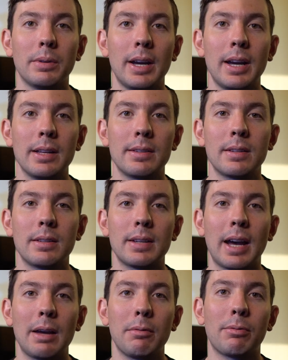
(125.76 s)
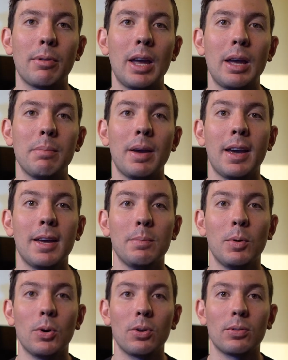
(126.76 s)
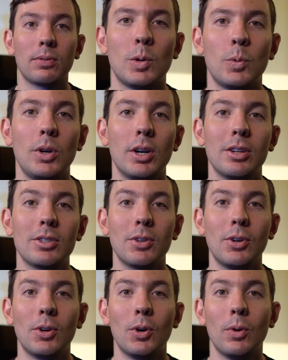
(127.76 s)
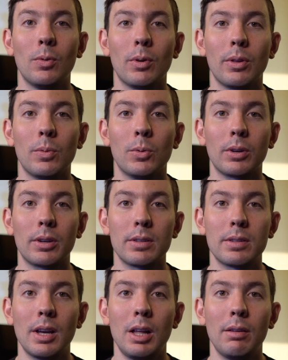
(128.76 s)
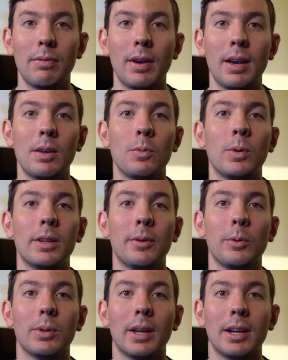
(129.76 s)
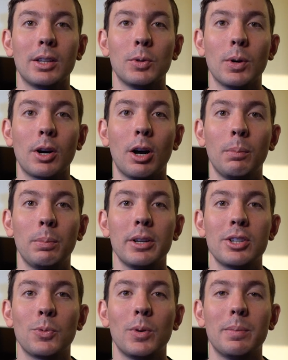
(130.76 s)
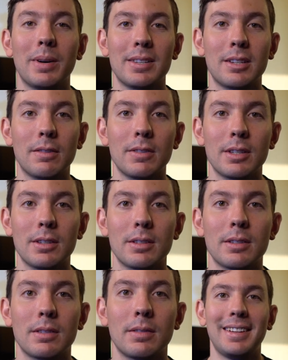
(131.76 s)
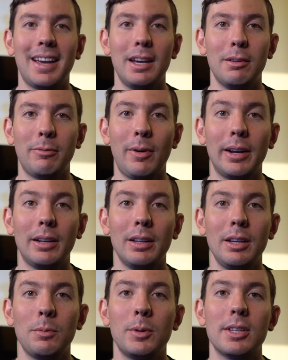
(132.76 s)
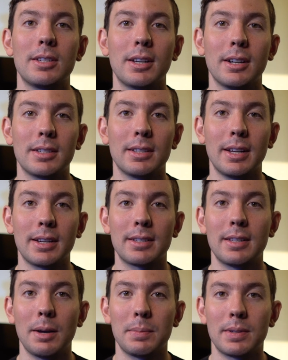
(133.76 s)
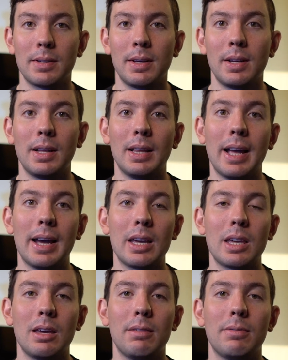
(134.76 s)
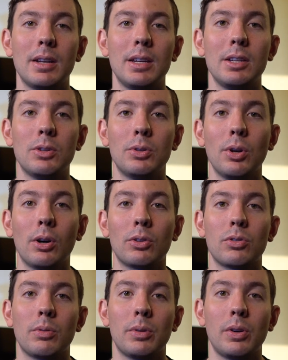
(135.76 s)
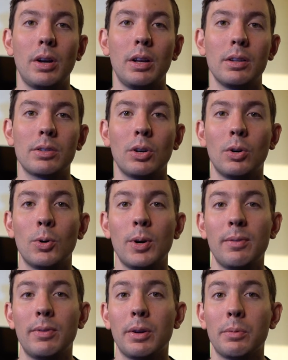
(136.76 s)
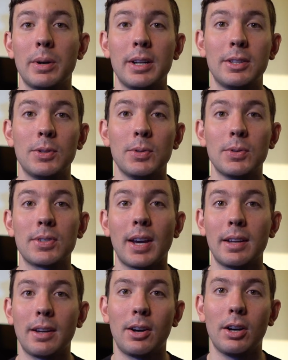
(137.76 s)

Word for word: rates, time frame, and more. We also go over the work itself and what they would like to accomplish with my services. And finally, we discuss the next steps, like if they need to talk to someone else or if they're ready to sign the